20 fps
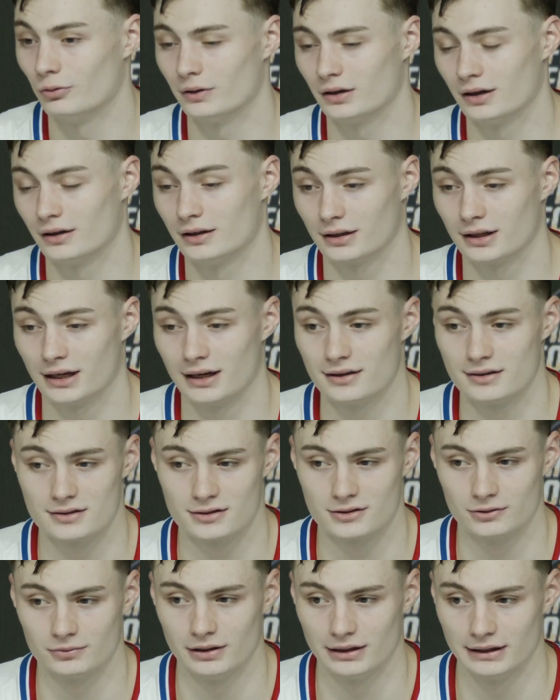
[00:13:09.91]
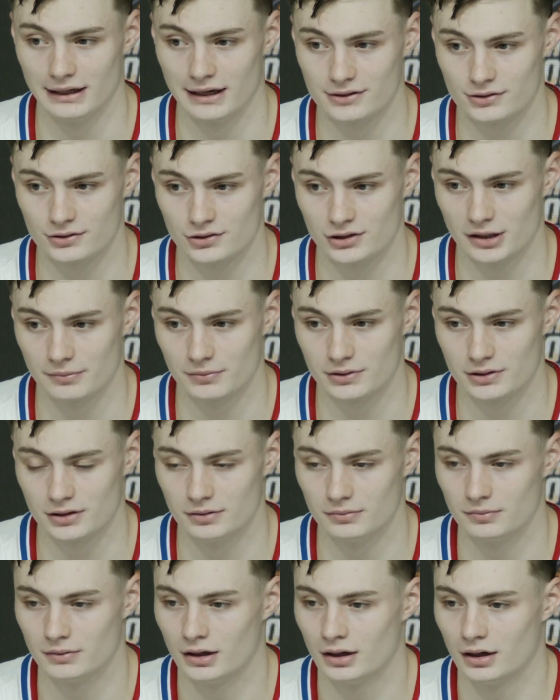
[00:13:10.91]
We come to Kansas to win a national
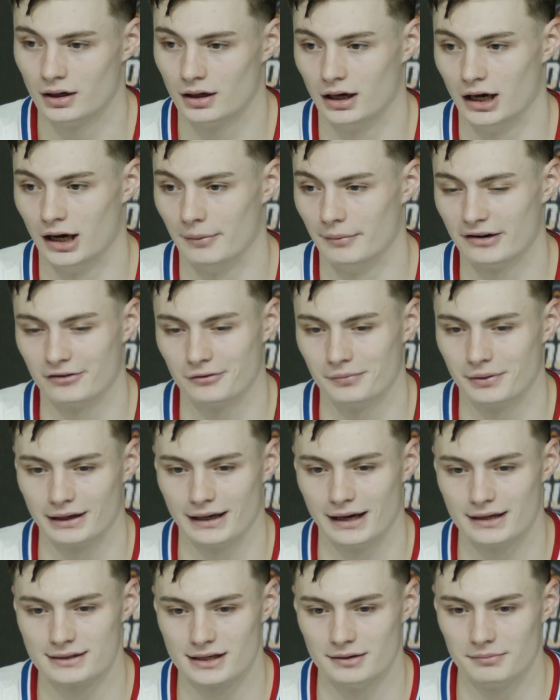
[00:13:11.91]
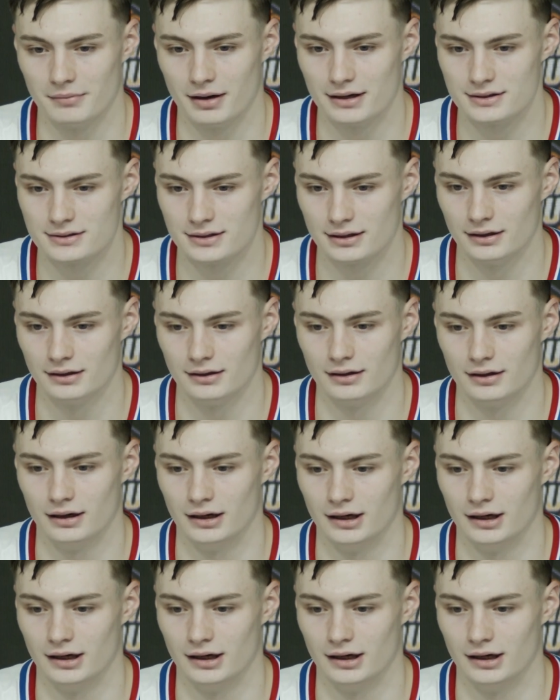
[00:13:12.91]
championship. And everybody has that mindset.